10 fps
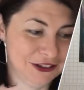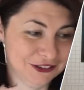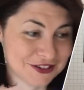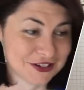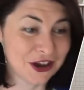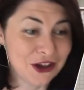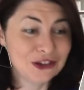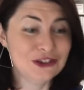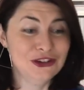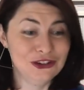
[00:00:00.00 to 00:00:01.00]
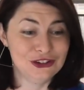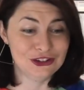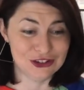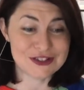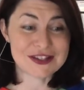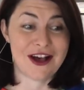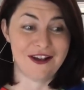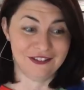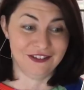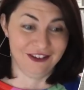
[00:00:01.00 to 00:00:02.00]
because you use
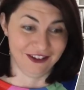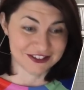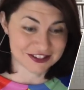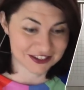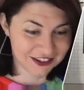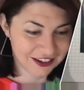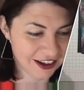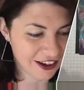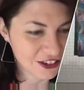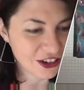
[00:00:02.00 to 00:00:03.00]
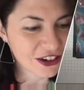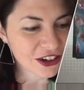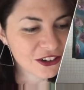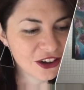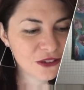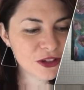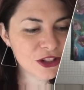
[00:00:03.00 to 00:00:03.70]
a lot, a lot, a lot.